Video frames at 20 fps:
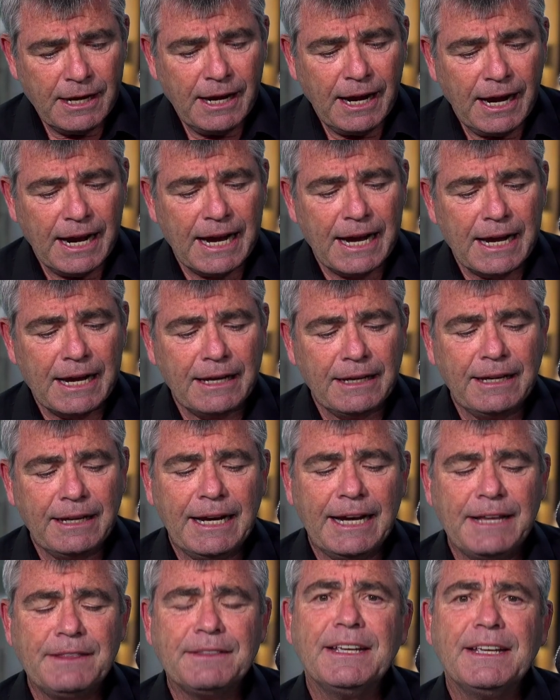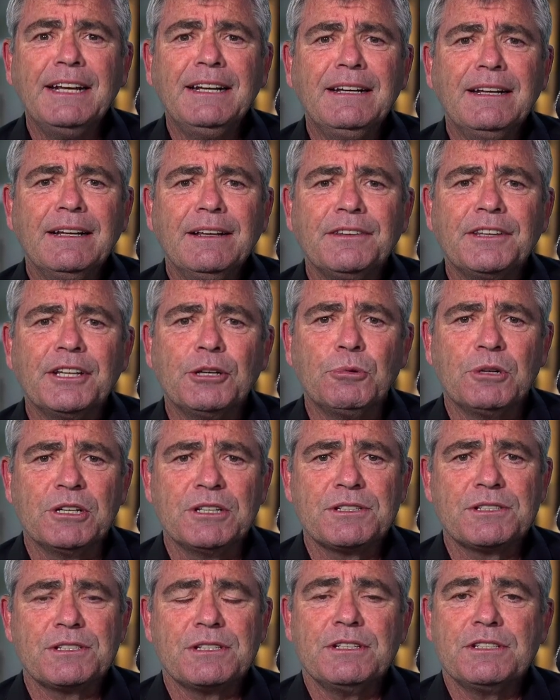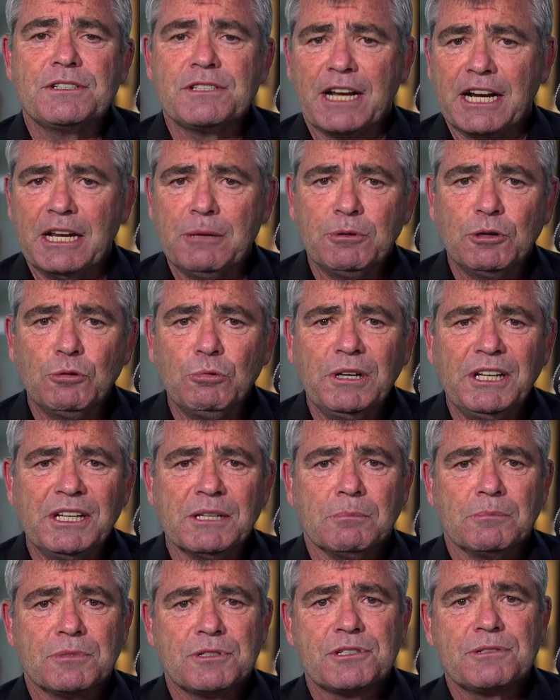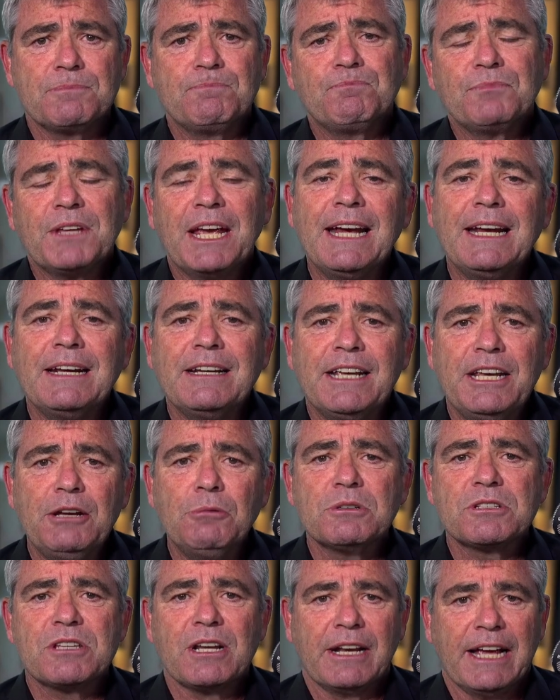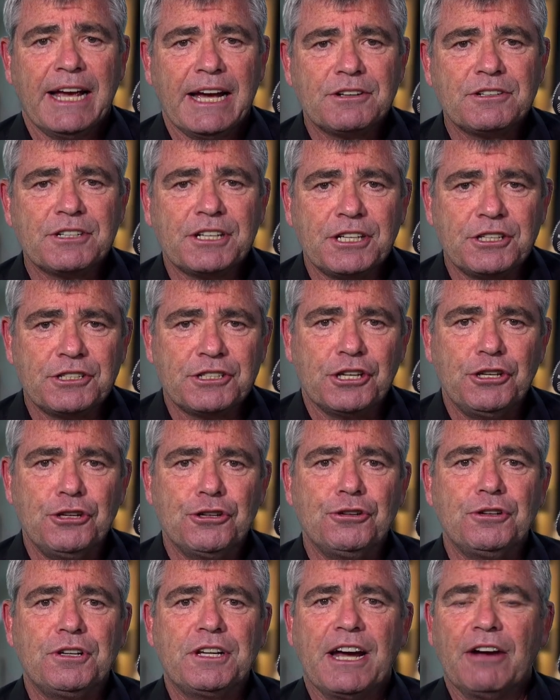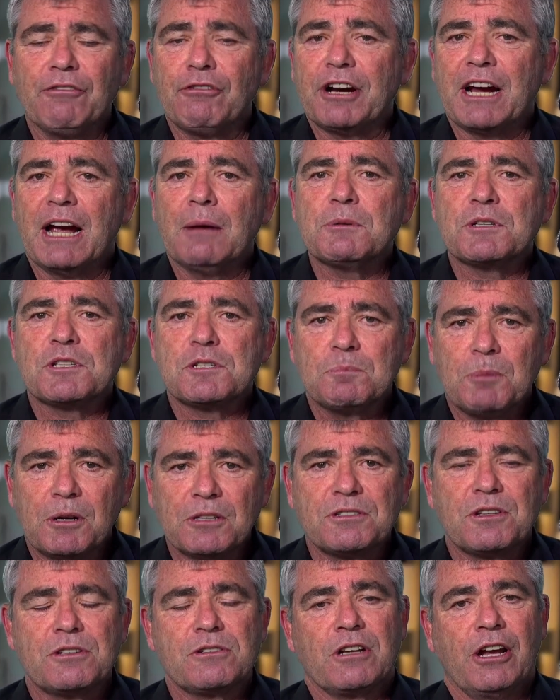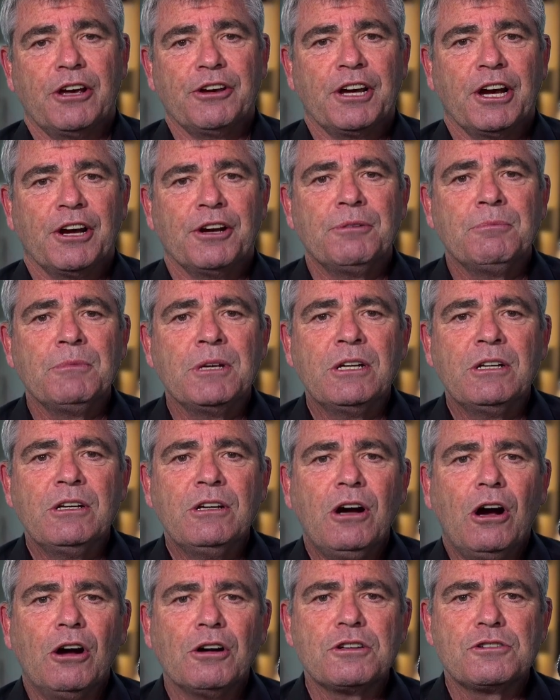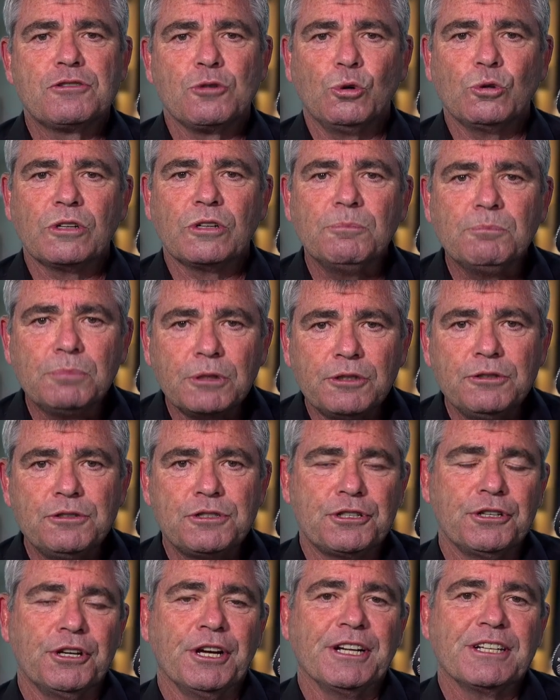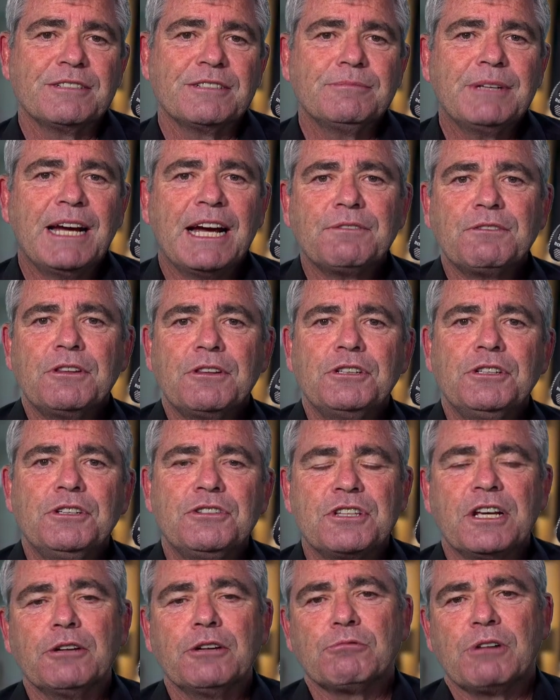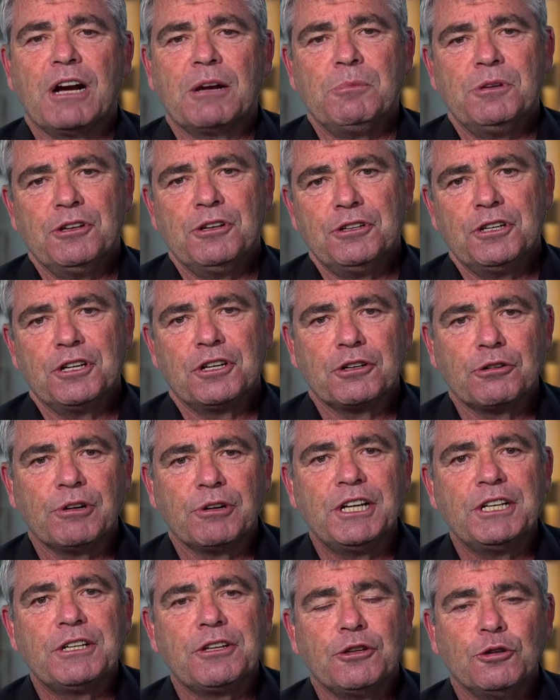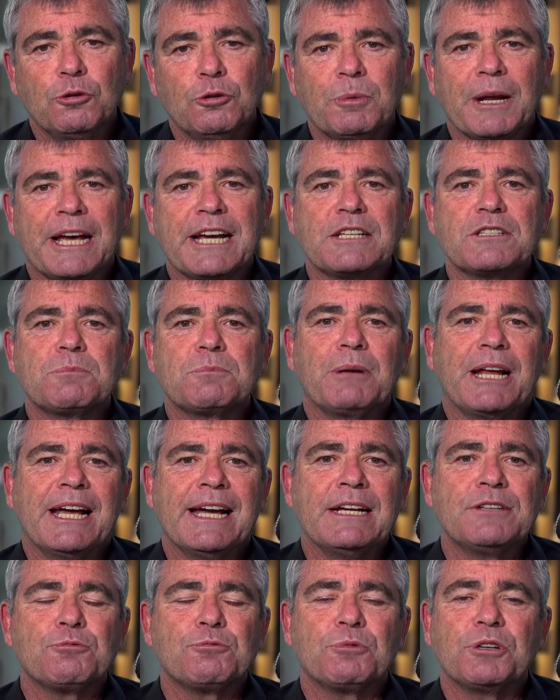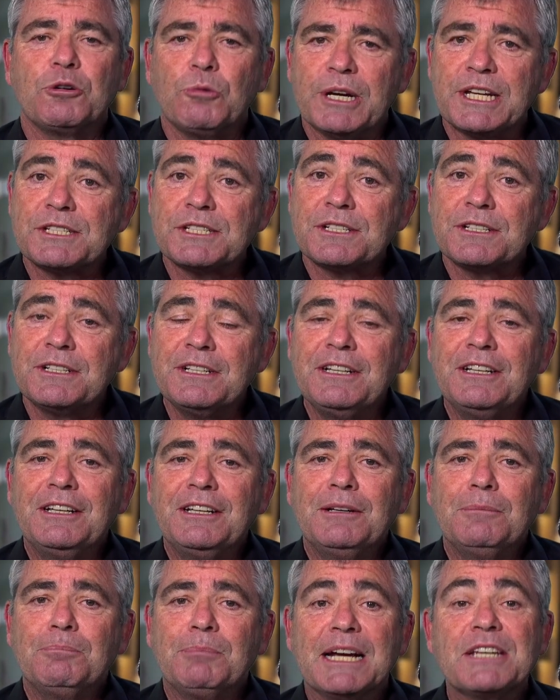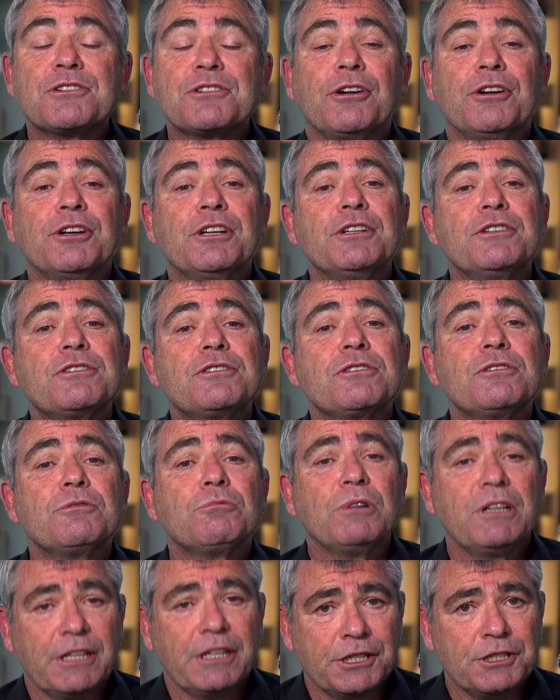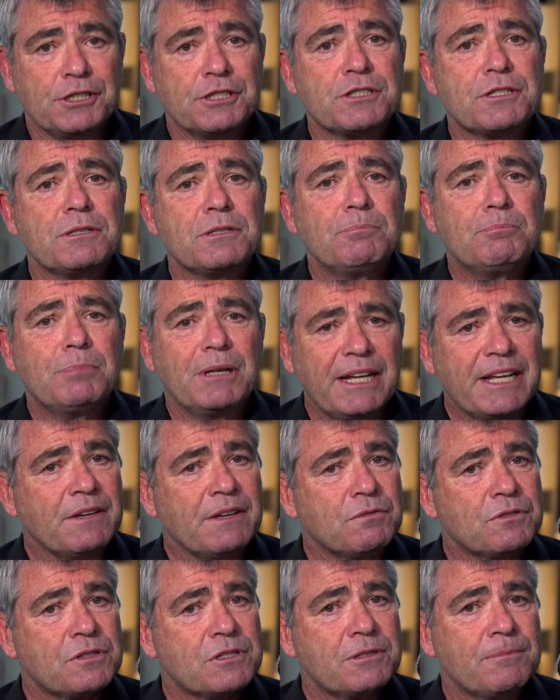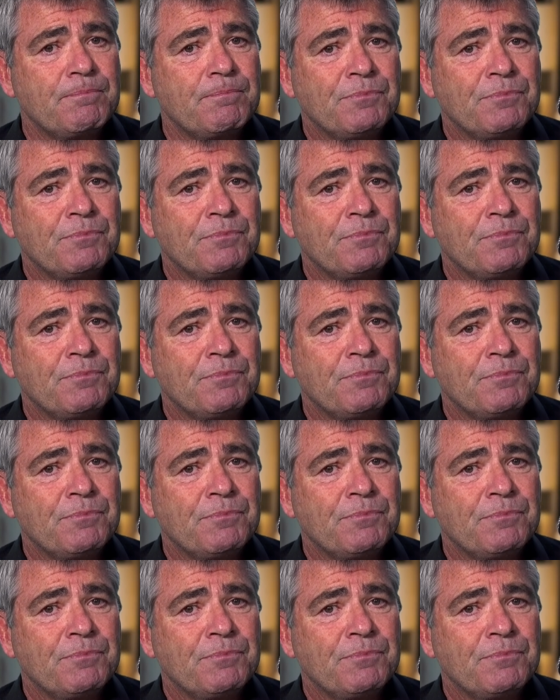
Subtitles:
And then there was Sonny Bill Williams, and he was allowed to continue covering up a sponsor's logo on his Auckland Blues shirt after the New Zealand Rugby Union agreed to the All Blacks player's request based on his religious beliefs.